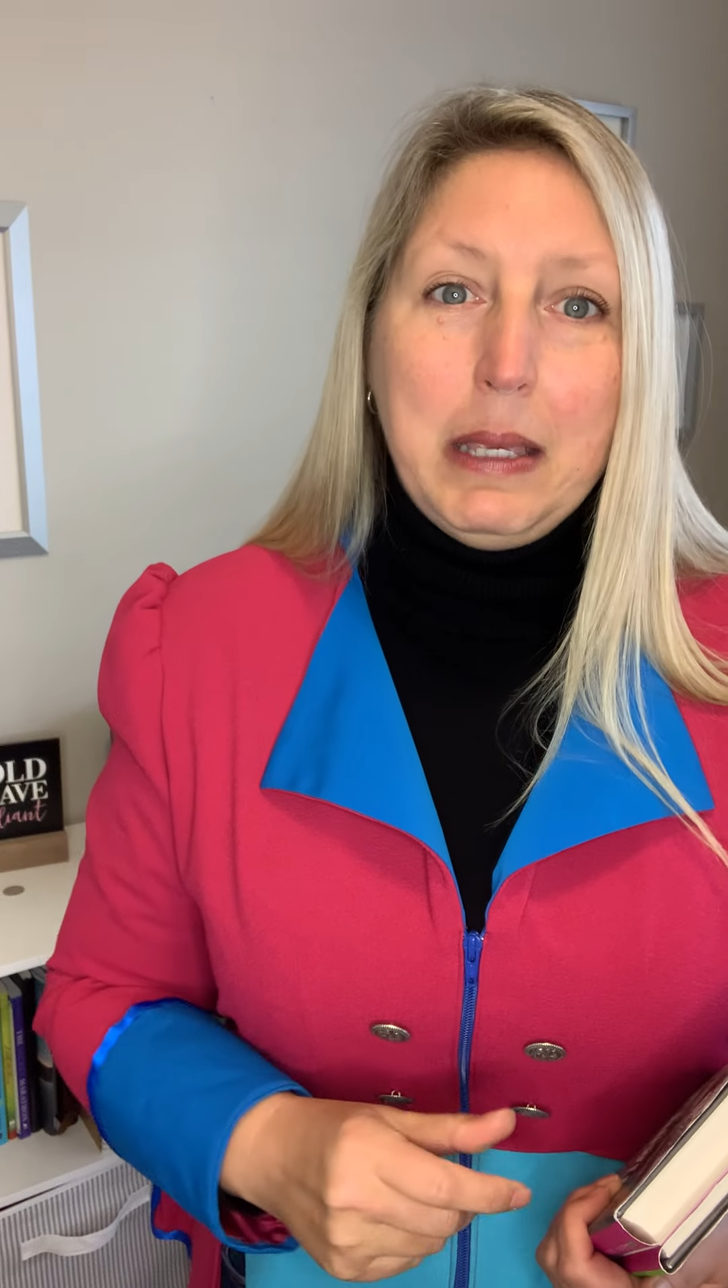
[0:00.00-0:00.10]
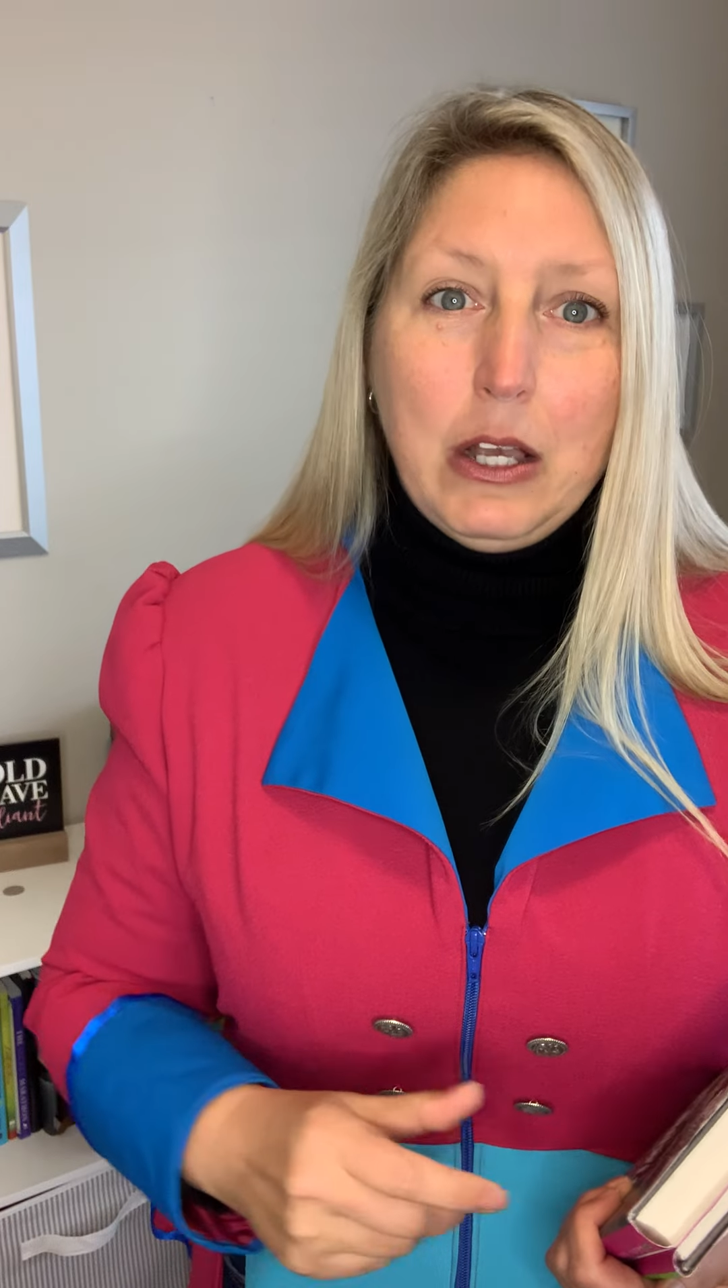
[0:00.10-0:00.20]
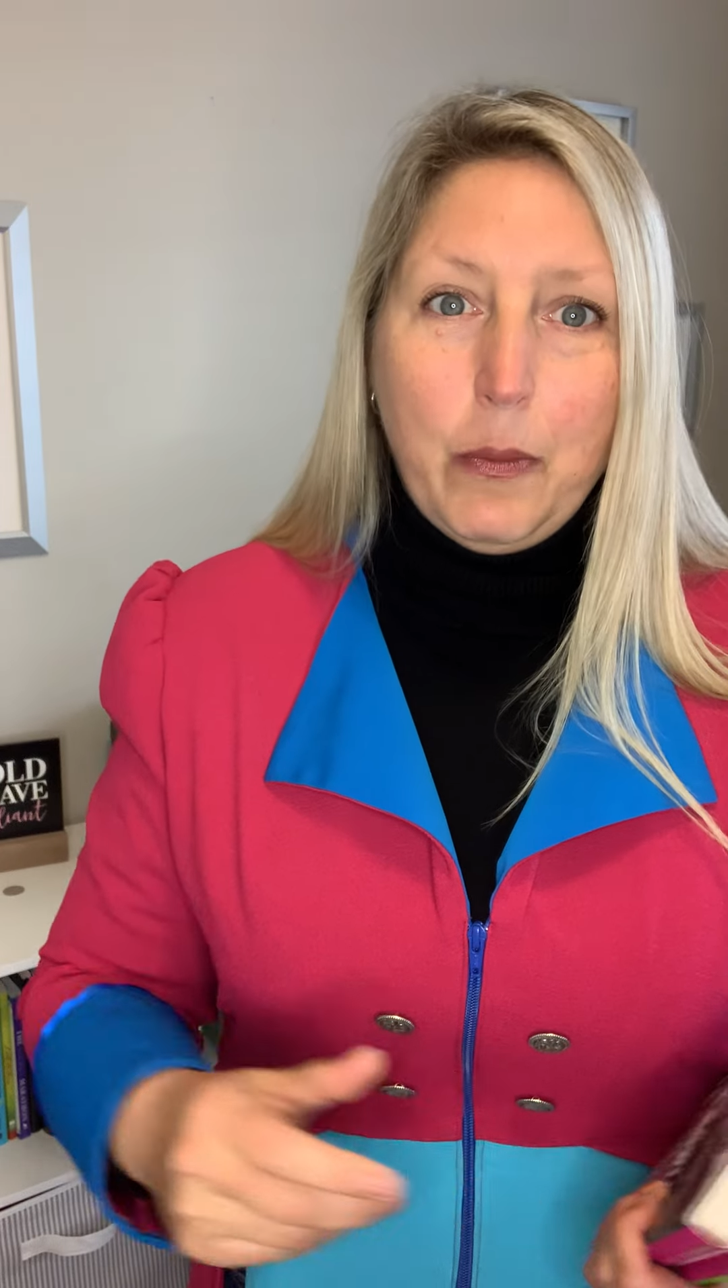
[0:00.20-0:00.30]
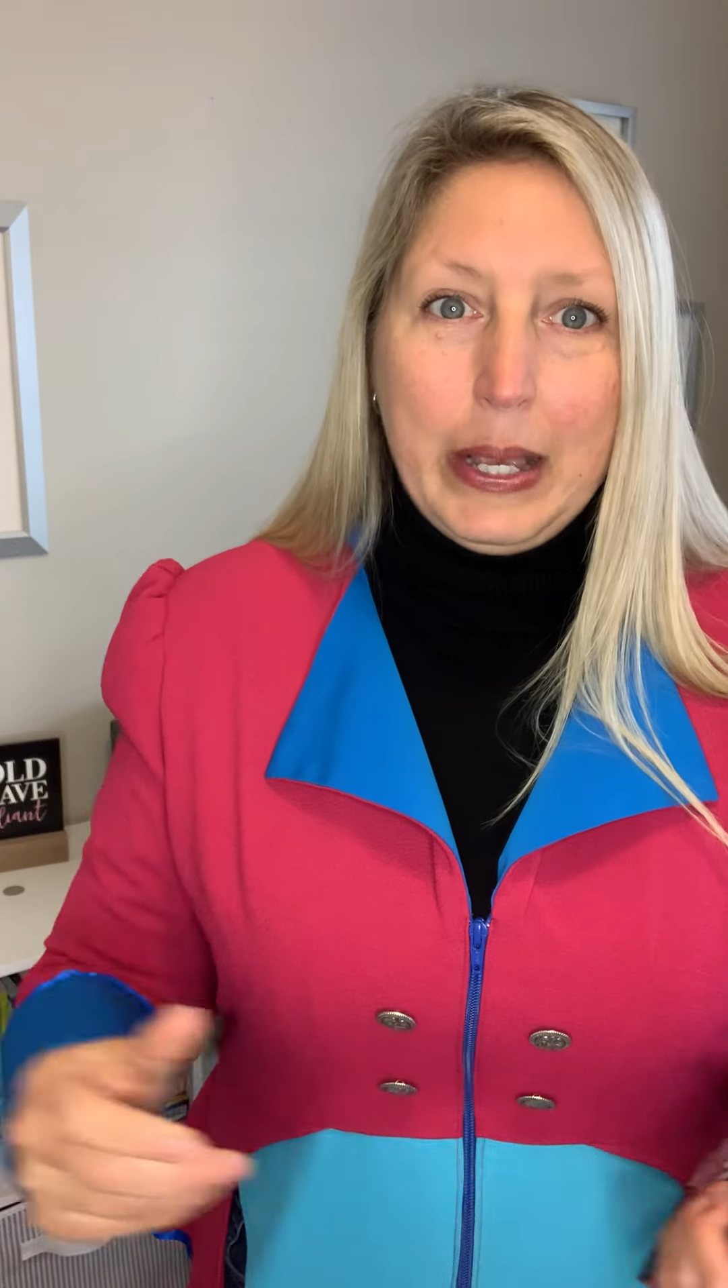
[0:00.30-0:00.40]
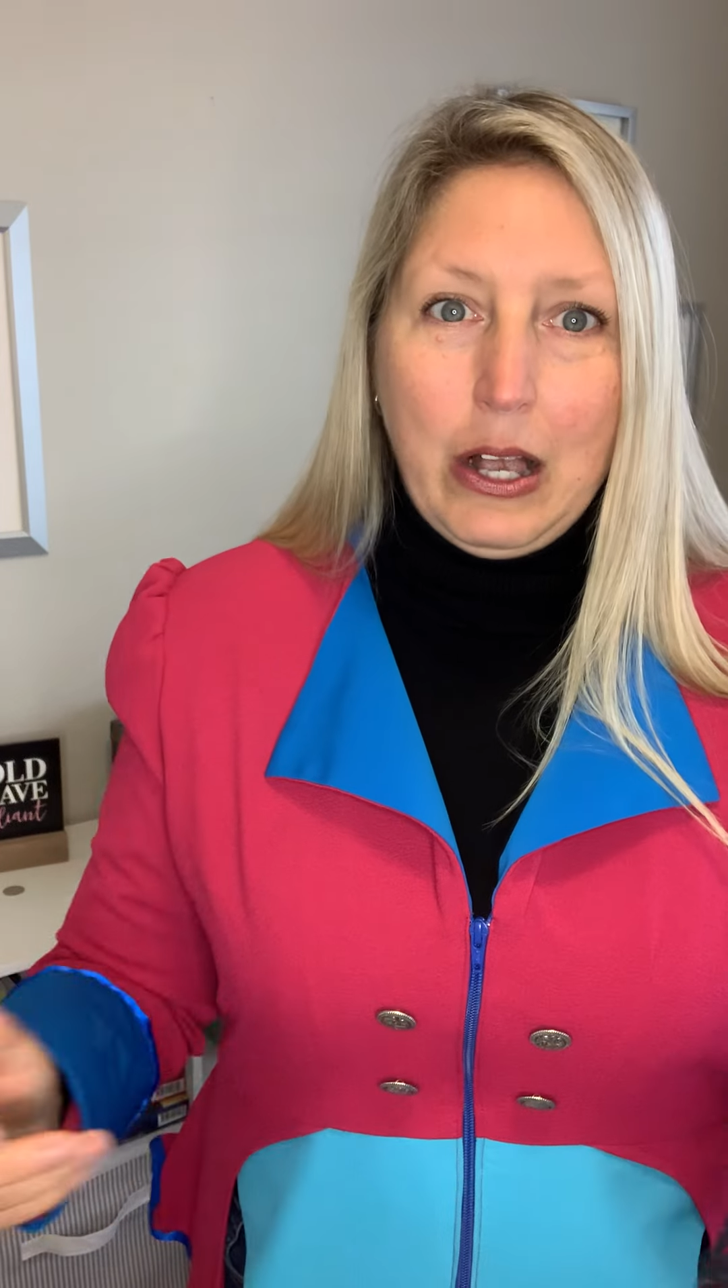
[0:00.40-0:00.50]

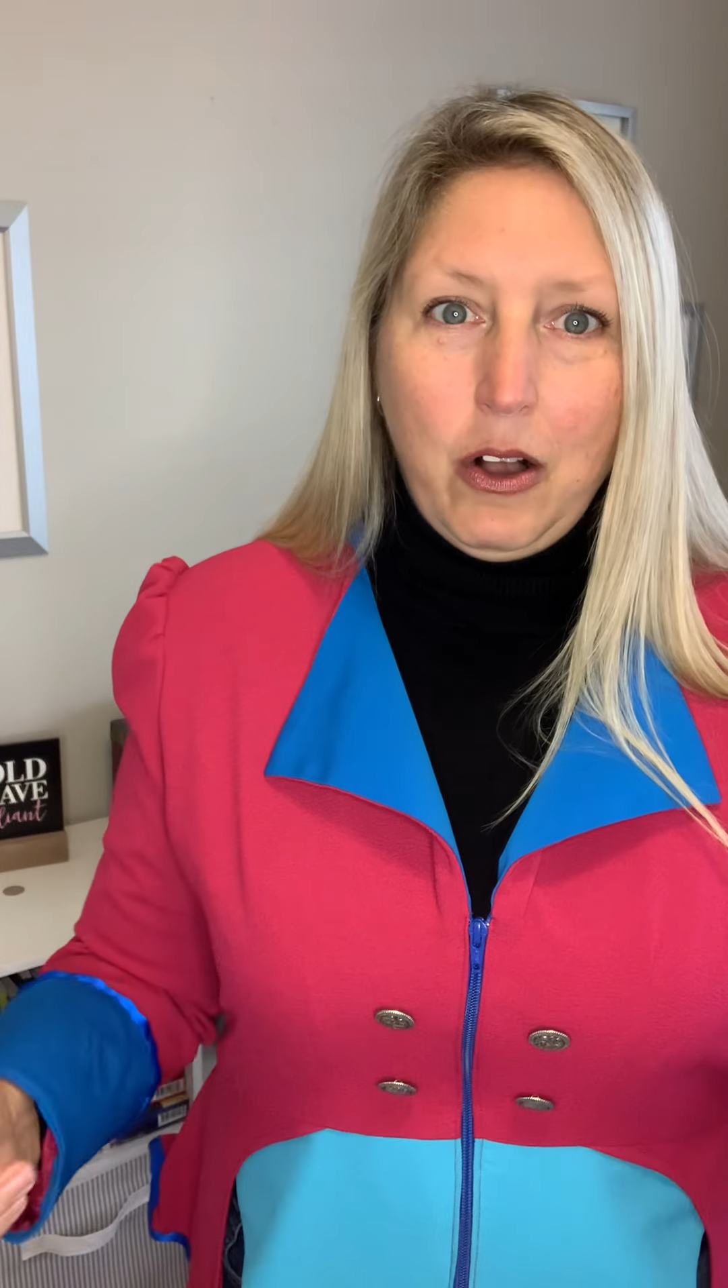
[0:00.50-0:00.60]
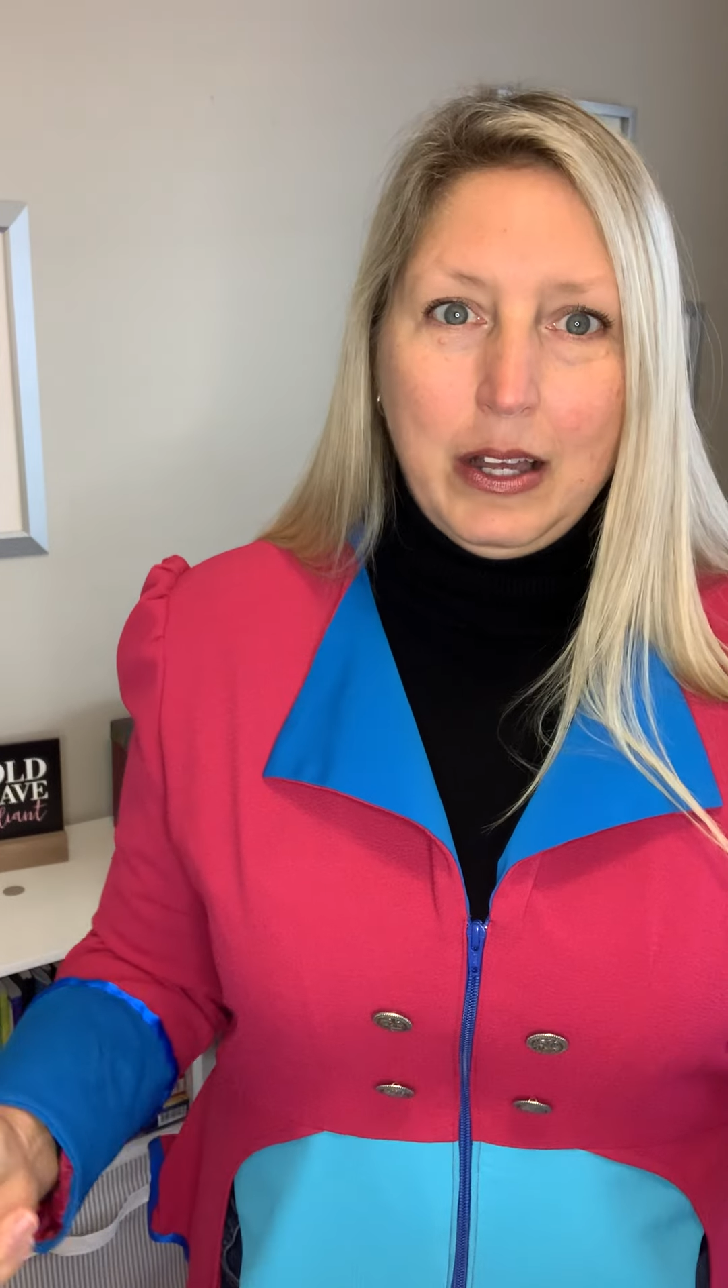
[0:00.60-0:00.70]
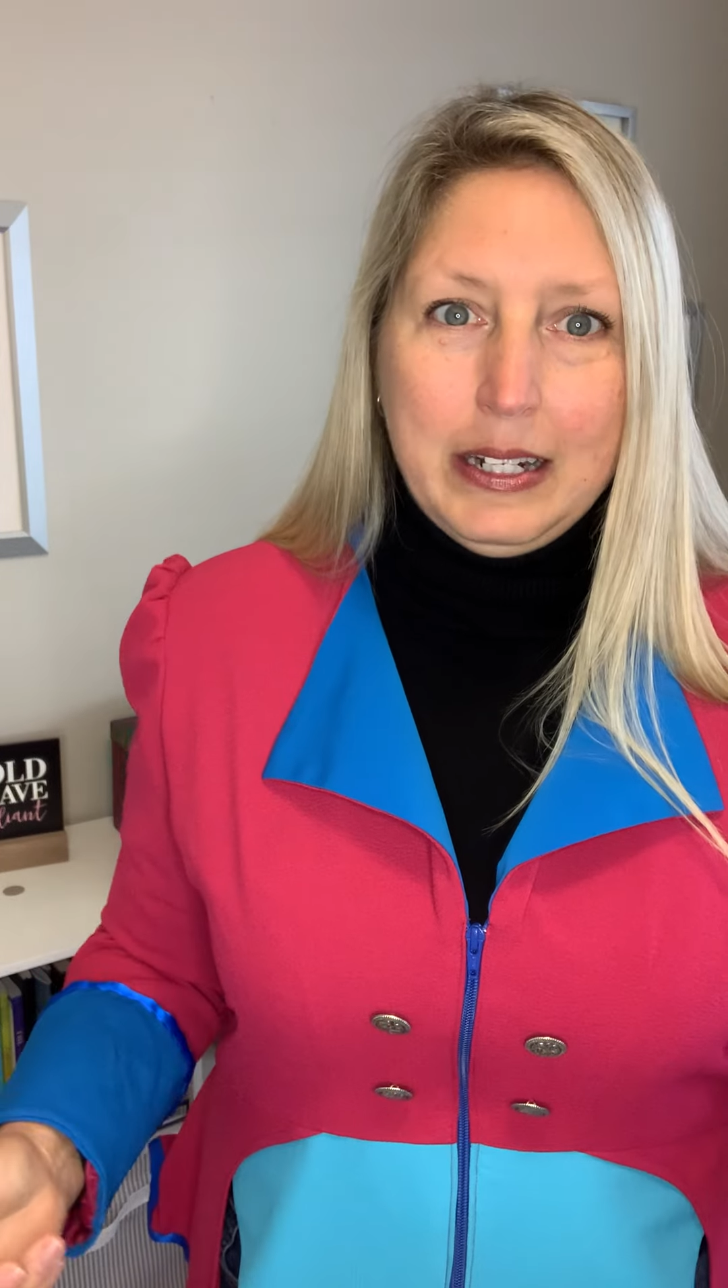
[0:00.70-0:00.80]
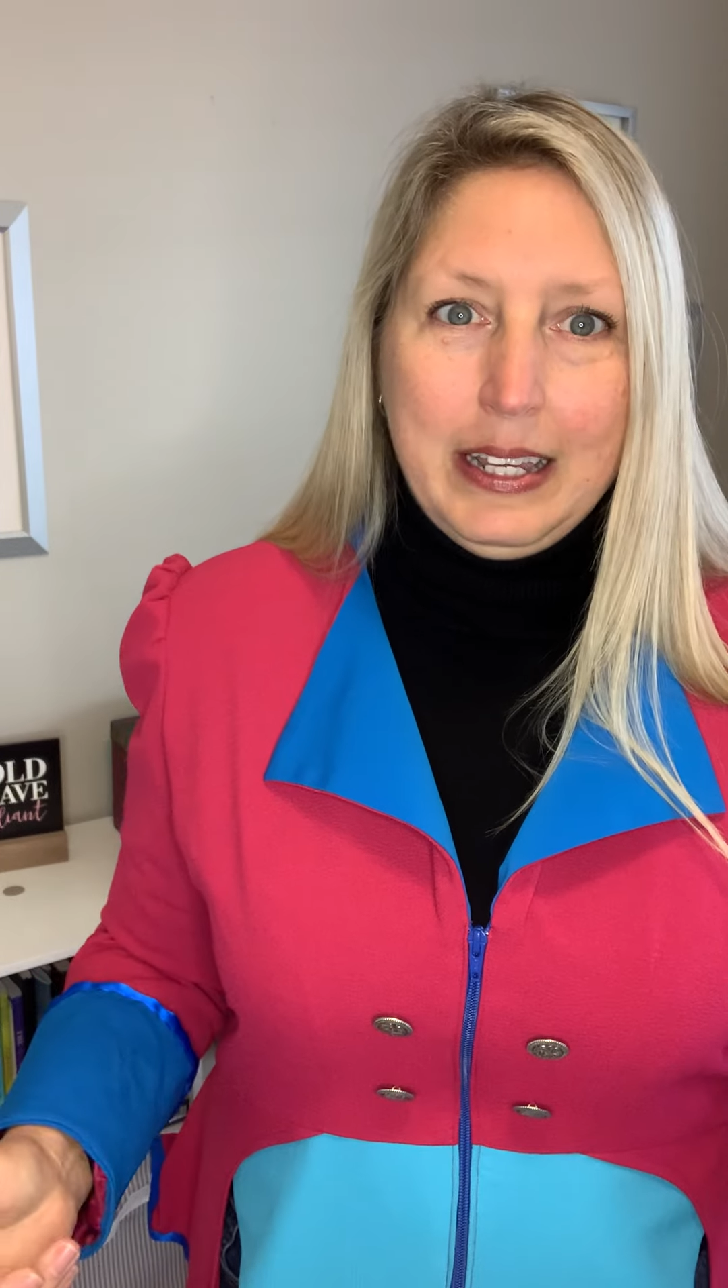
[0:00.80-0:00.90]
going on